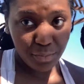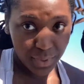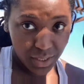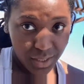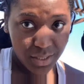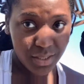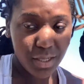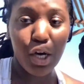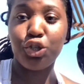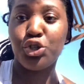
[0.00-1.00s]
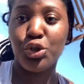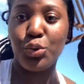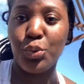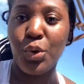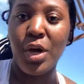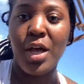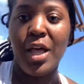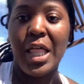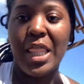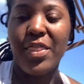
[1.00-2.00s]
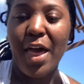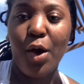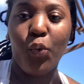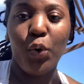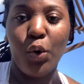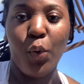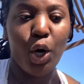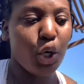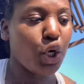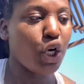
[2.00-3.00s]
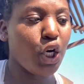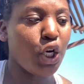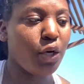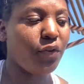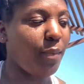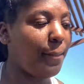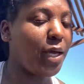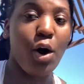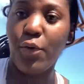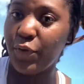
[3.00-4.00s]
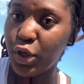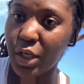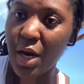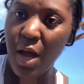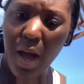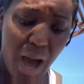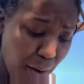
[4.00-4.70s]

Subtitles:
me a shoe that will work for my big old foot? I